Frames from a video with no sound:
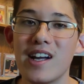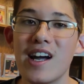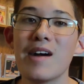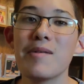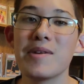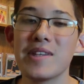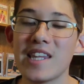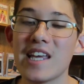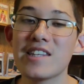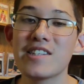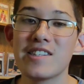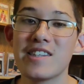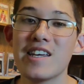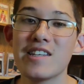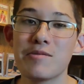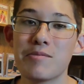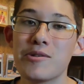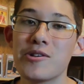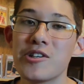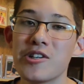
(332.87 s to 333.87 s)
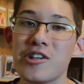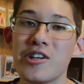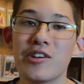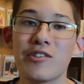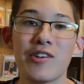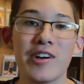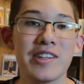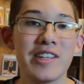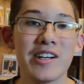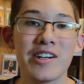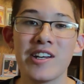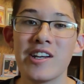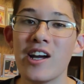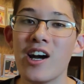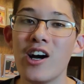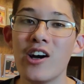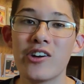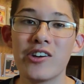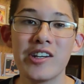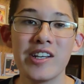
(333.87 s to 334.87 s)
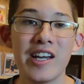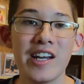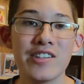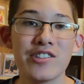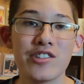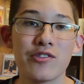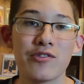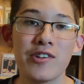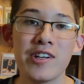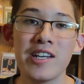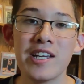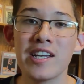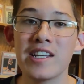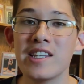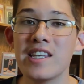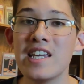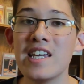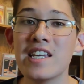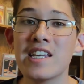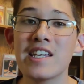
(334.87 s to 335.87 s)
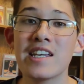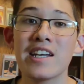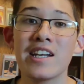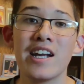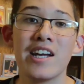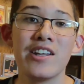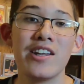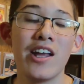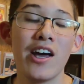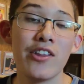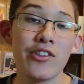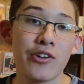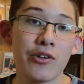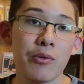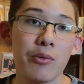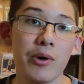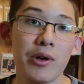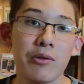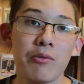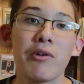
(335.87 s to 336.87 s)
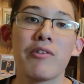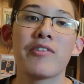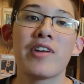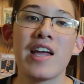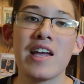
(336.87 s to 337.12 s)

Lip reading: I mean, that's pretty good right there. He already has a ring, and he can get another one with